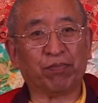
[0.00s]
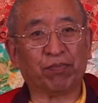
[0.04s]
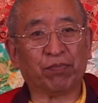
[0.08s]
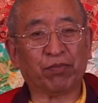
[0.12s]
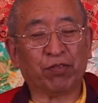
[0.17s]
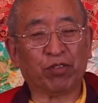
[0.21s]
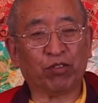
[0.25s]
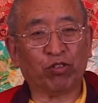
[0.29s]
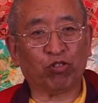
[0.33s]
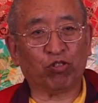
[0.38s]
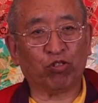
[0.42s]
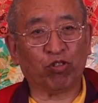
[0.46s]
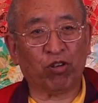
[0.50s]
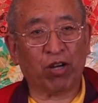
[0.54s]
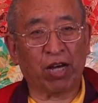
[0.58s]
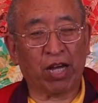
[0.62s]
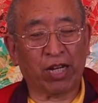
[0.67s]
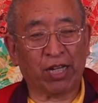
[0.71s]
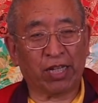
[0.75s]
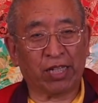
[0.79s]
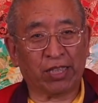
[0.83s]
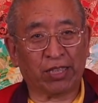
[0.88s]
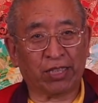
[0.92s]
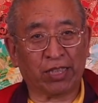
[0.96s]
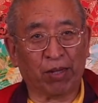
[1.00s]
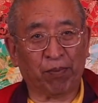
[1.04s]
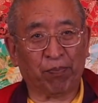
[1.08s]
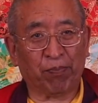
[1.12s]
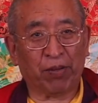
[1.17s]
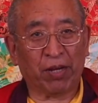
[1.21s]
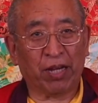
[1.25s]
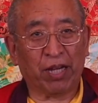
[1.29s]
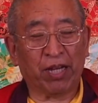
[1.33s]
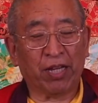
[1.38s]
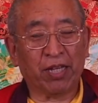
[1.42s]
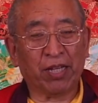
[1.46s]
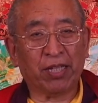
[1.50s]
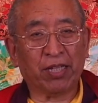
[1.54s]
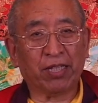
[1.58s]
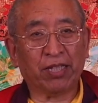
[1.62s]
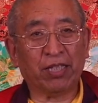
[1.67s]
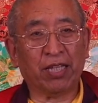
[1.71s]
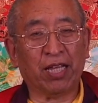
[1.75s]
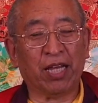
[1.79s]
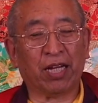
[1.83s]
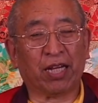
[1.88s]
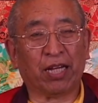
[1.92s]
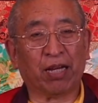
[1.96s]
they will gradually achieve
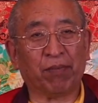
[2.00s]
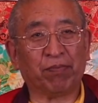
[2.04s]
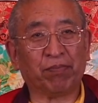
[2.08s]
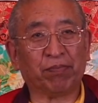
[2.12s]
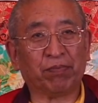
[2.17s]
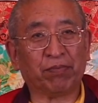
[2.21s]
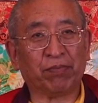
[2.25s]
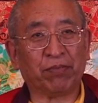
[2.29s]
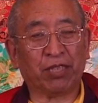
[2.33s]
liberation